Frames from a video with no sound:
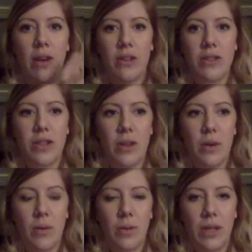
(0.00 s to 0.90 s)
also
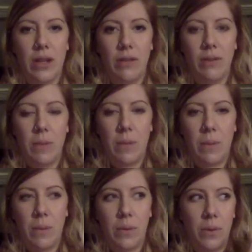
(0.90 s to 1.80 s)
over here, for
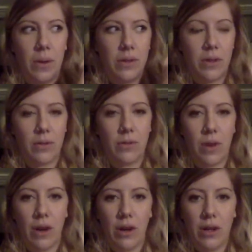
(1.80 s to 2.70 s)
people who are so
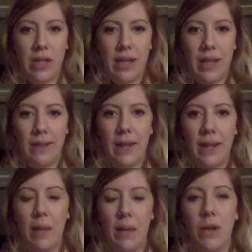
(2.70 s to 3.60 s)
far already in it,
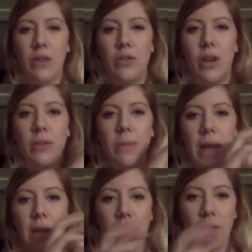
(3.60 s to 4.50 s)
I want to draw them
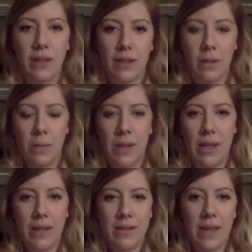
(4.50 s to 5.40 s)
out of it a little bit
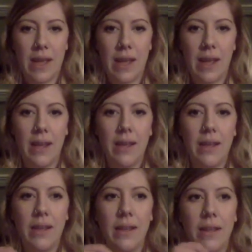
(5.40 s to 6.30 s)
and say,
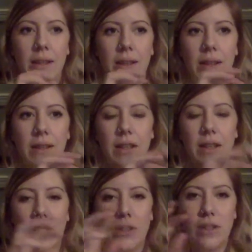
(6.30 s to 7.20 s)

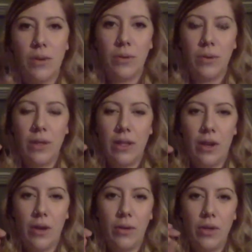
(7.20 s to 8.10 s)

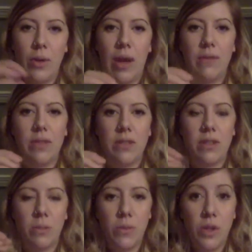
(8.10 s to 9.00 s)
you have to
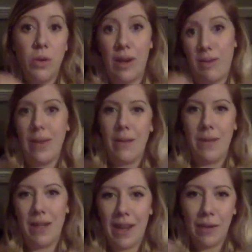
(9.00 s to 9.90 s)
still,
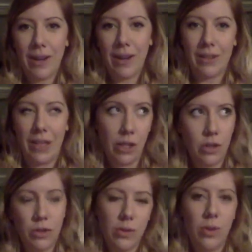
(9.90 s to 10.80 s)
ironically,
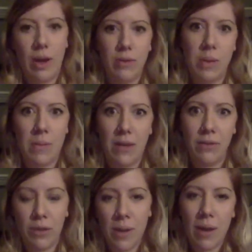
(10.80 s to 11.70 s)
you have to be
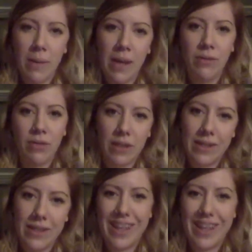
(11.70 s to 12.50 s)
mindful about mindfulness,